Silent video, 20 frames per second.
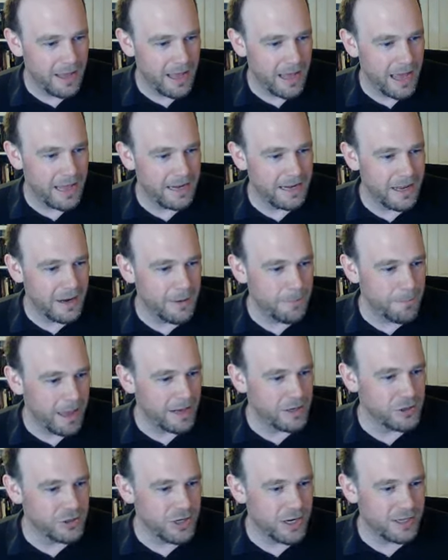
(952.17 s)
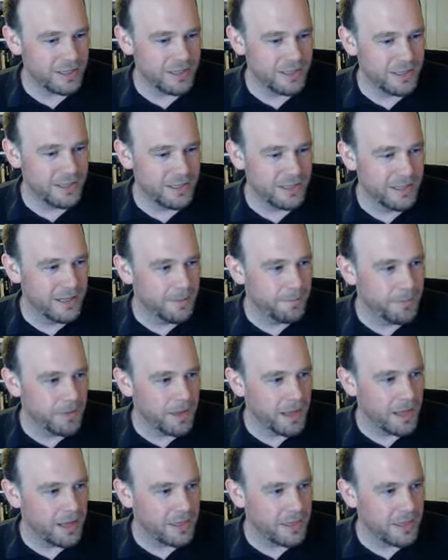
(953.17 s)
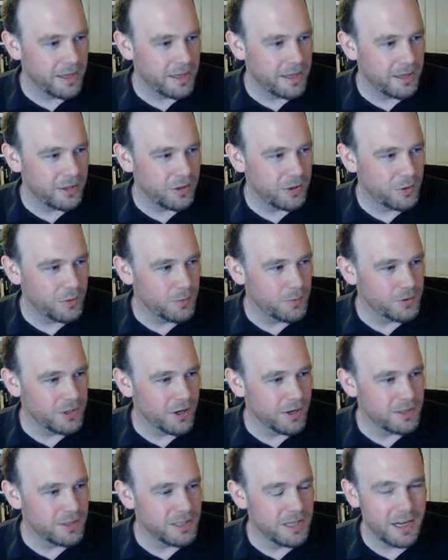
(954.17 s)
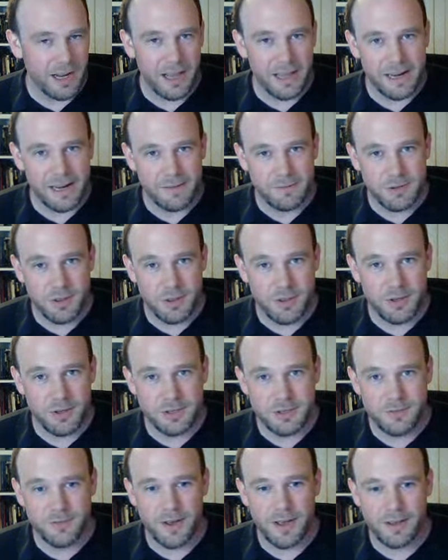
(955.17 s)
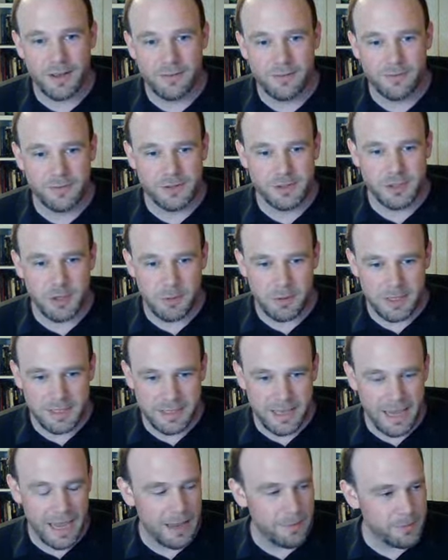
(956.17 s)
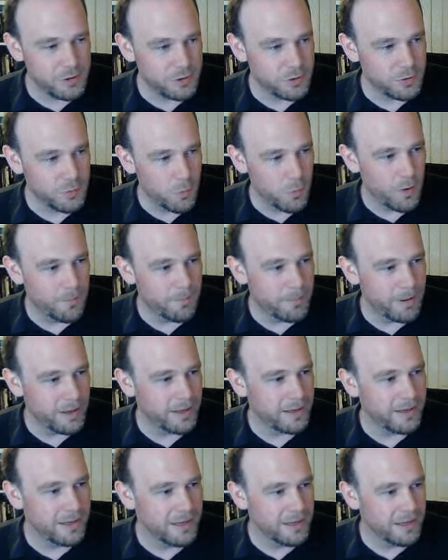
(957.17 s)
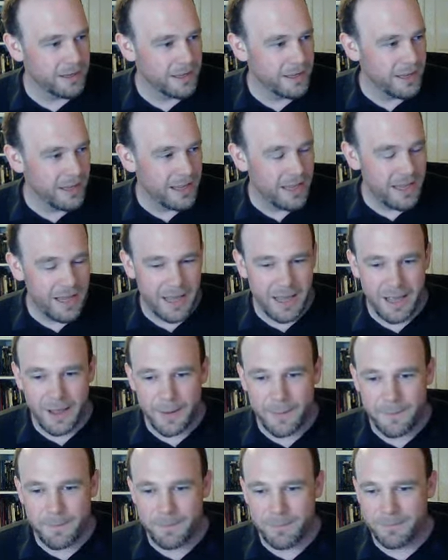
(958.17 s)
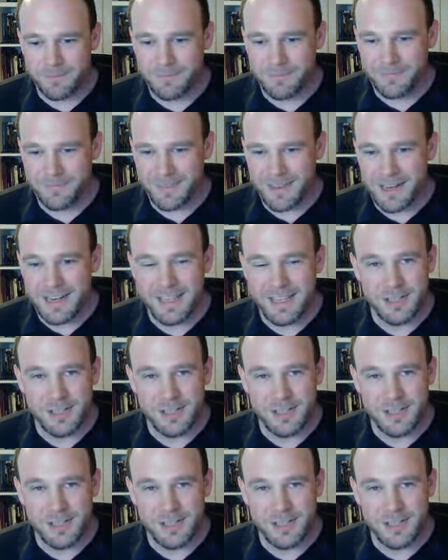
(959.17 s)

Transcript: And in Pendragon, I think you start to decline after 35. So this game is just one big um, knee